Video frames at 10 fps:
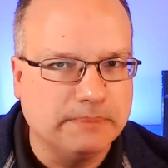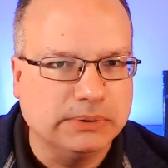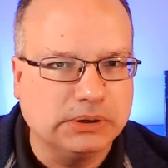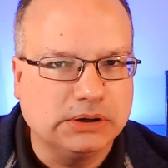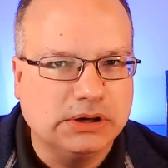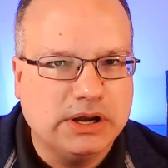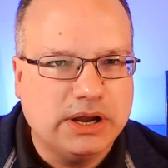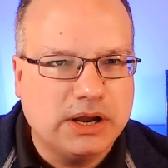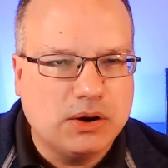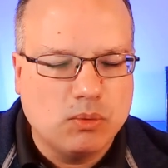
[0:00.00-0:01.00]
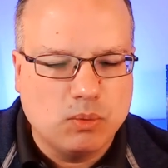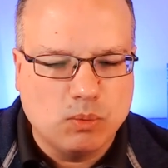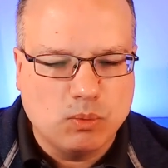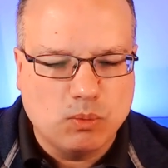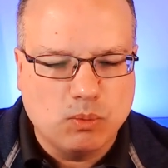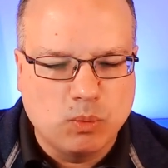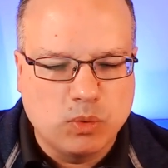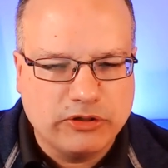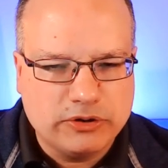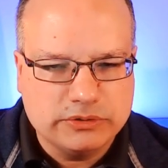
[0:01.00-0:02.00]
number,
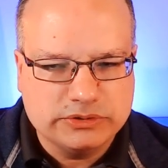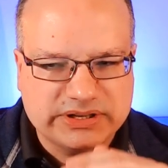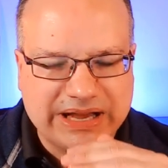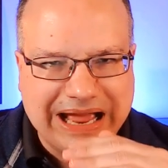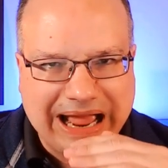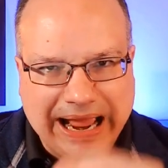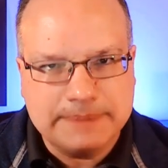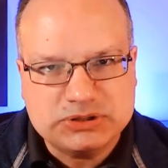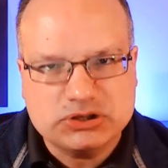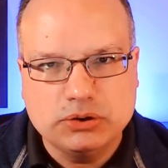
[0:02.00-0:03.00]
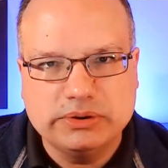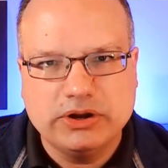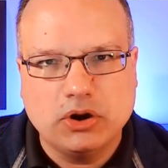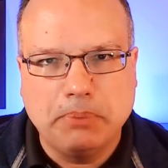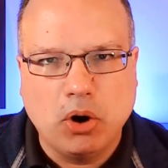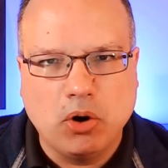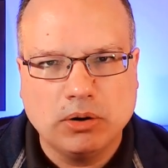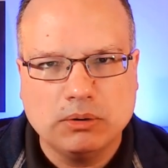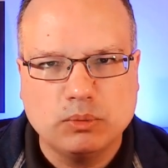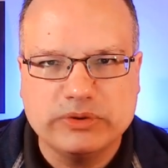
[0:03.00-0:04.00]
were those absolutely on
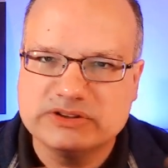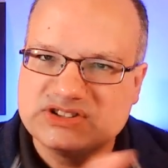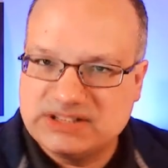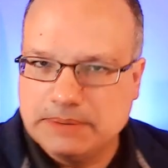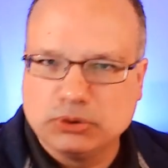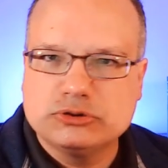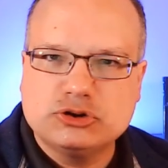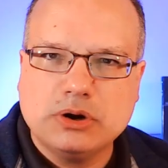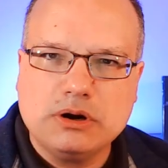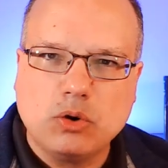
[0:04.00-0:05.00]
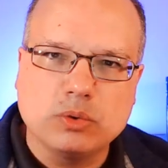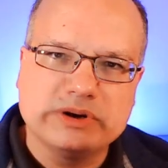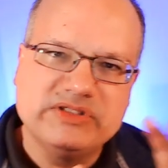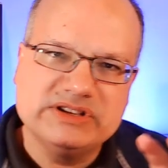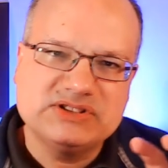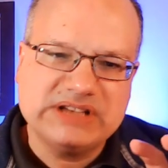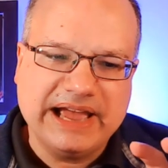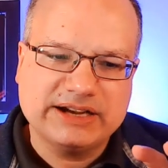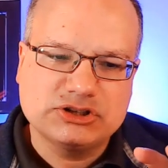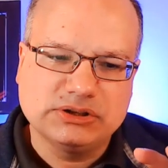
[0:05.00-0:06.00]
par with a similar truck, or did this
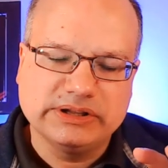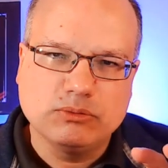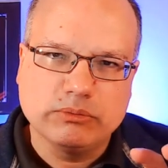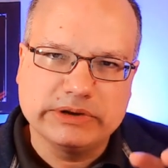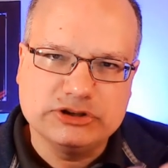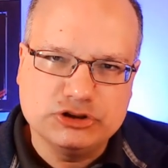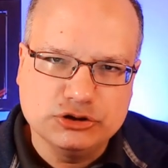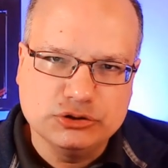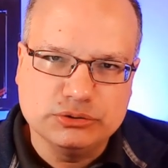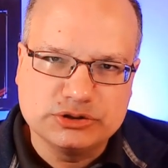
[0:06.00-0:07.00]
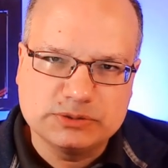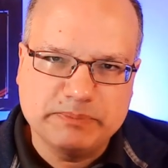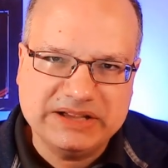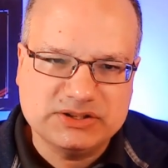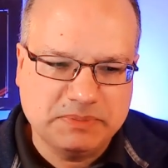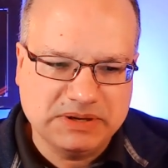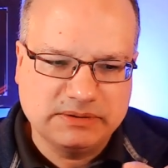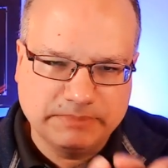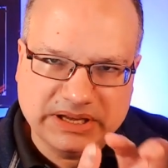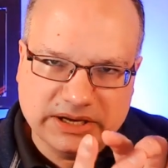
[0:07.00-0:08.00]
actually reduce space
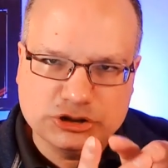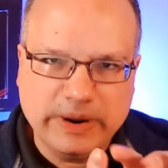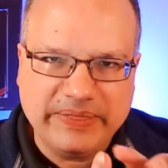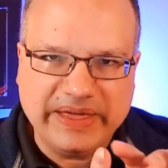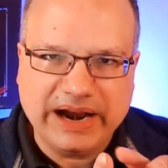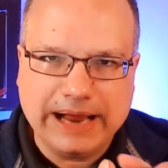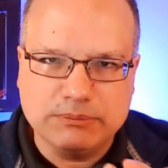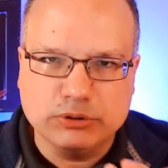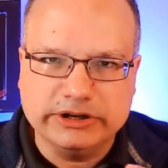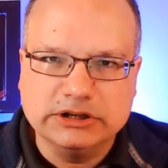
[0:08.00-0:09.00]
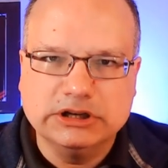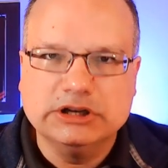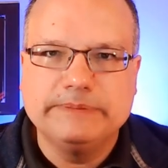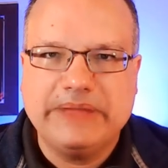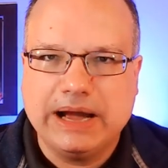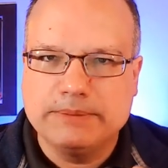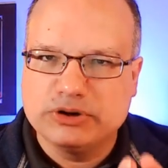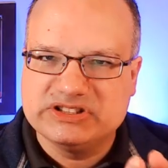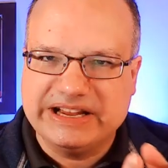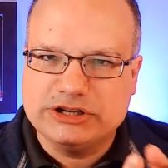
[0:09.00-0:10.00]
because you had that
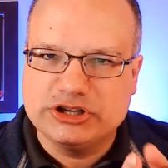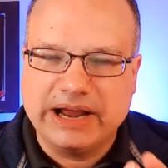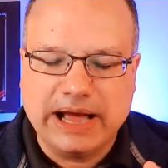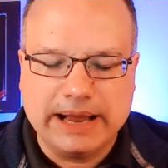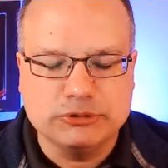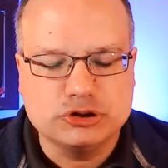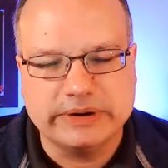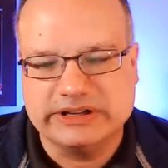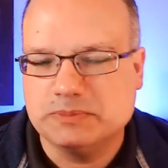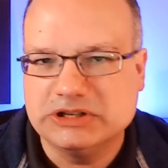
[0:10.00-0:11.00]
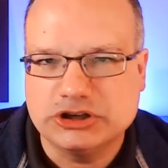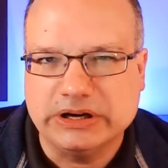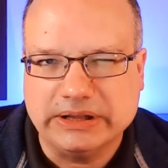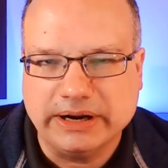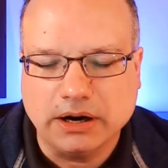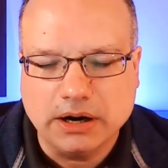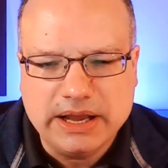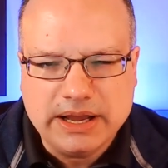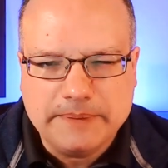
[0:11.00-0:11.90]
hybridization, that hybrid transmission in there?